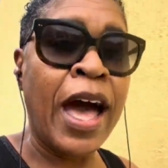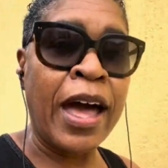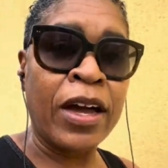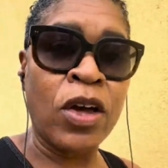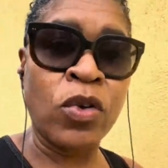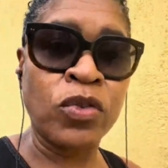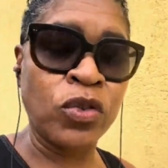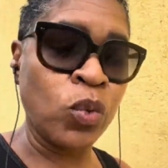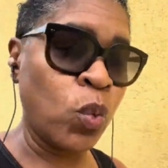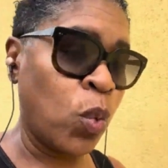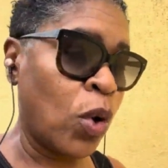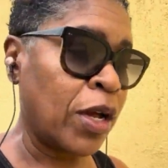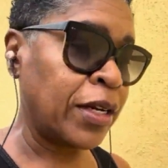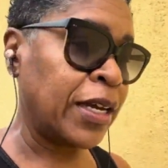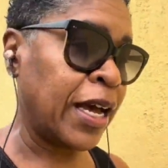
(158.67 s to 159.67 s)
go to
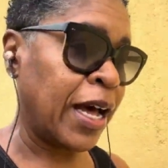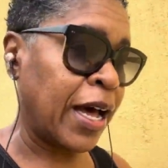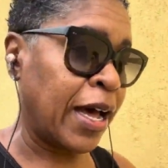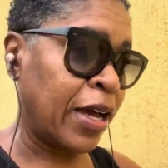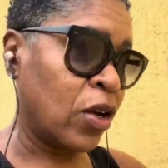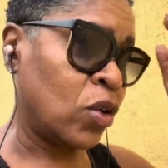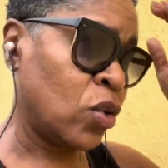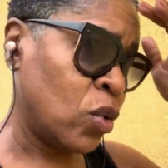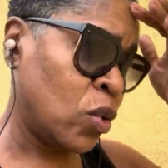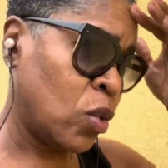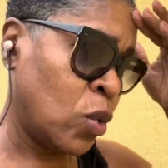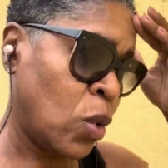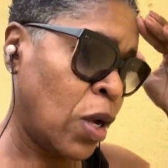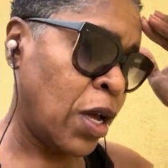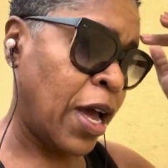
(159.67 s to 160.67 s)
one guy
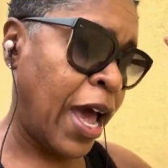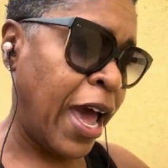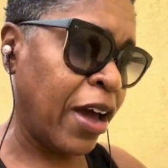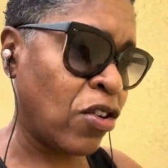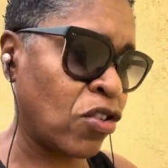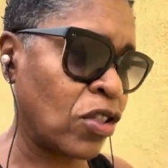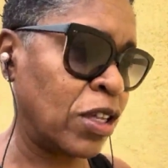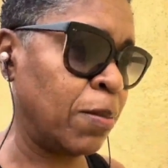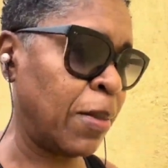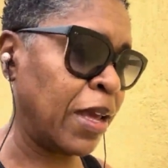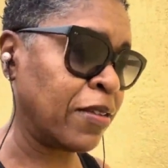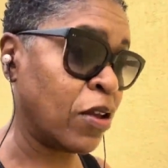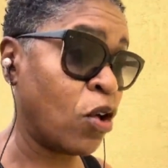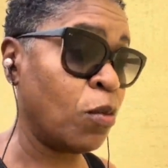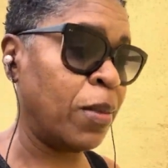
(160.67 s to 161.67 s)
who actually
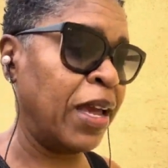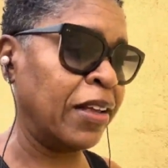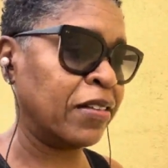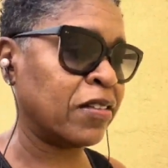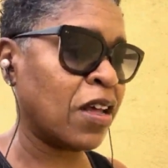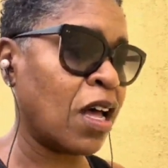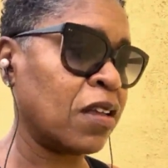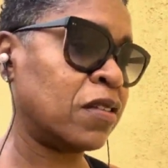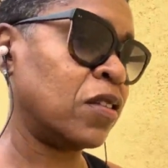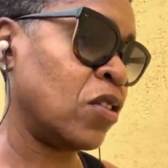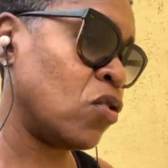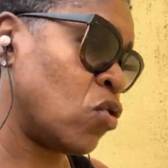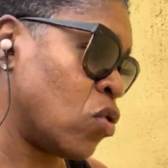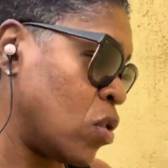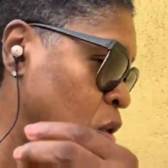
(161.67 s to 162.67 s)
makes homemade
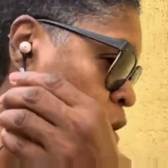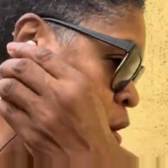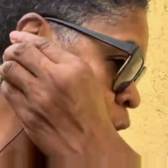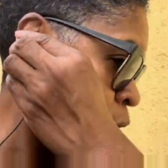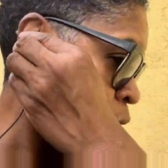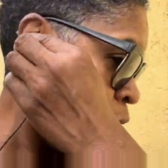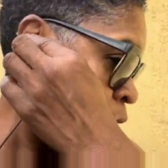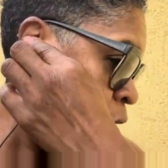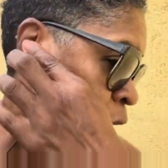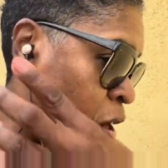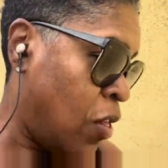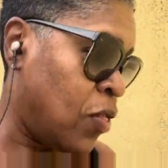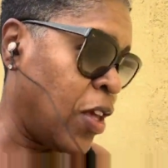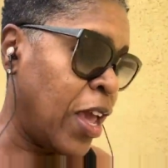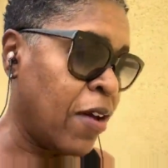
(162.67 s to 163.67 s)
sausage.
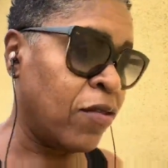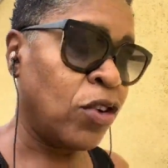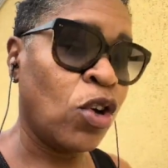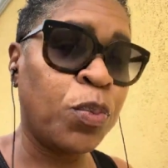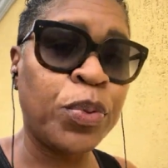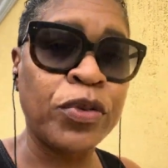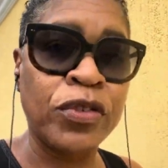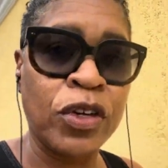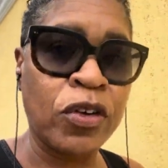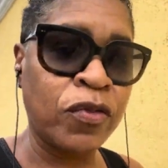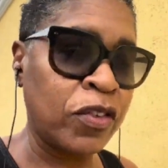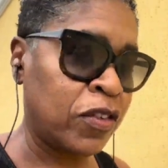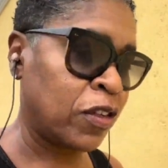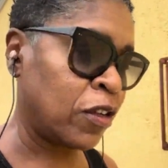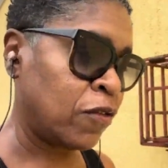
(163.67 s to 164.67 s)
They have no
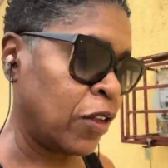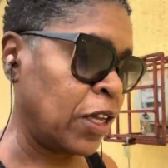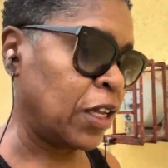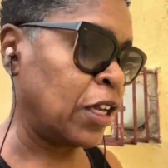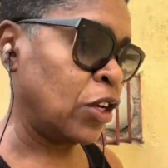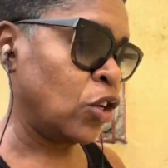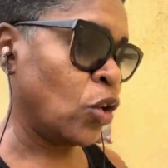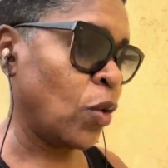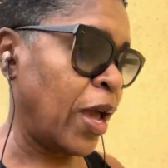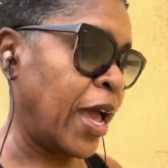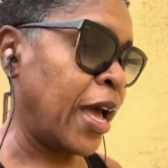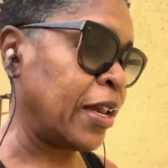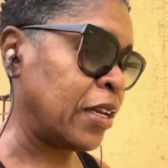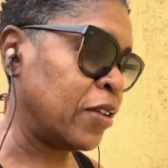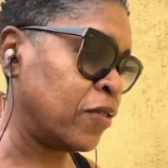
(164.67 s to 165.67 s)
preservatives in it, no
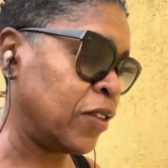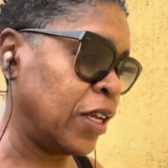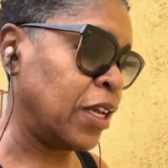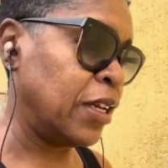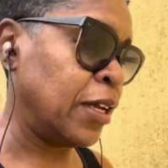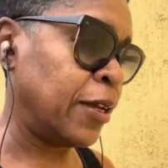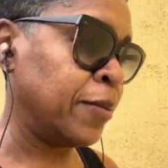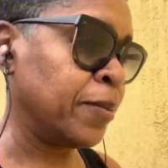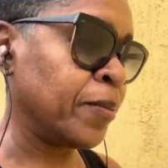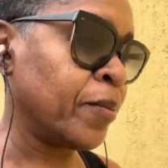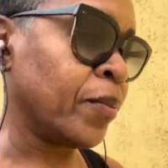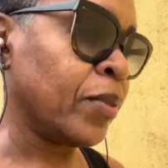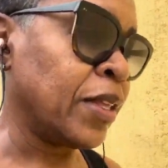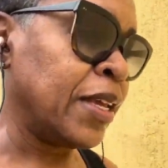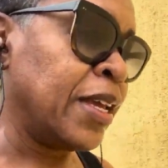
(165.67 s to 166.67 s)
additives in it.
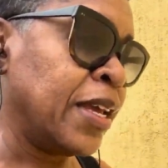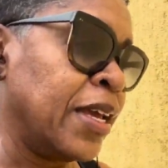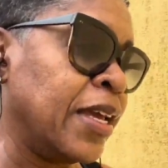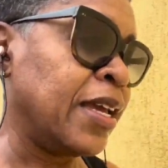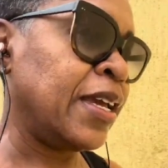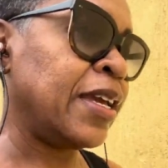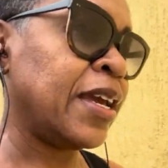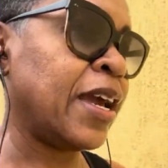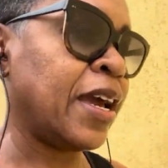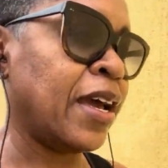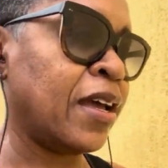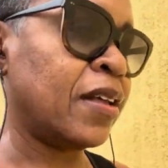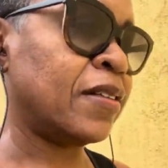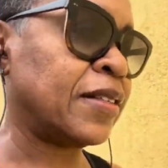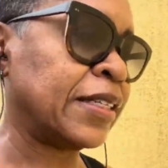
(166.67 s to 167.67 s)
He
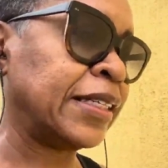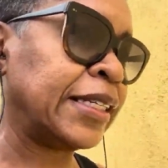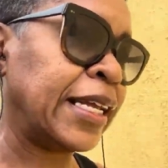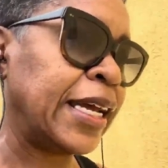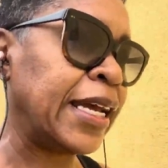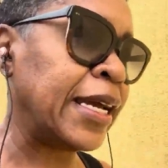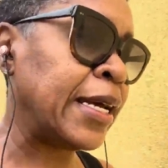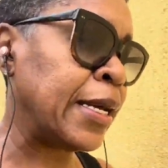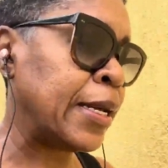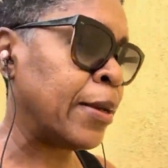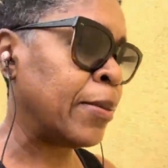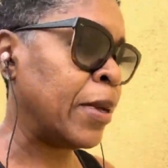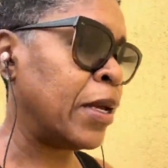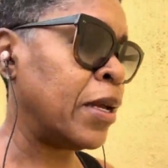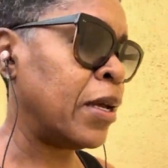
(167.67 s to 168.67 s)
has lamb